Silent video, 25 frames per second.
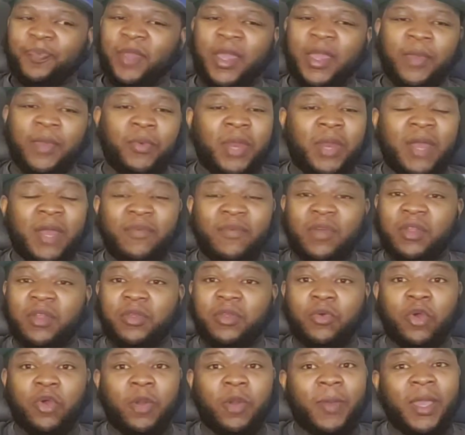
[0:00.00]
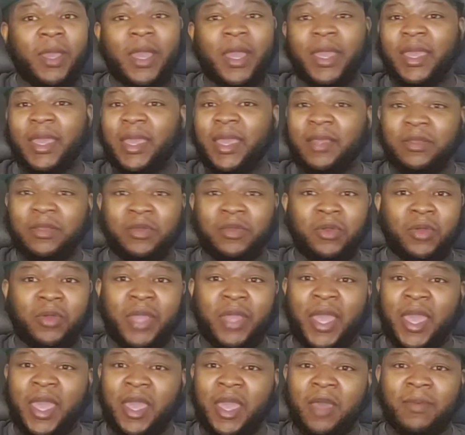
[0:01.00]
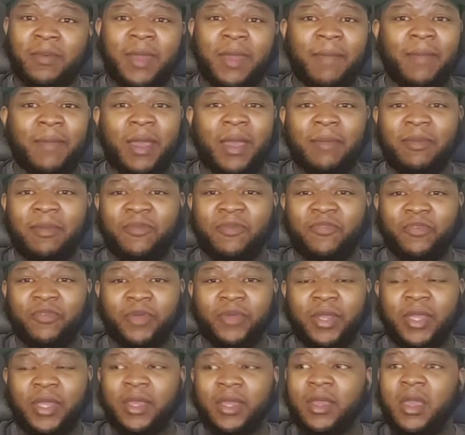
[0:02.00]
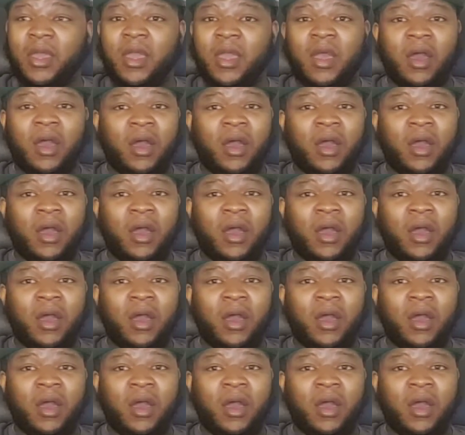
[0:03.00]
and whatever other quarterback got, you know, Cam that might be free,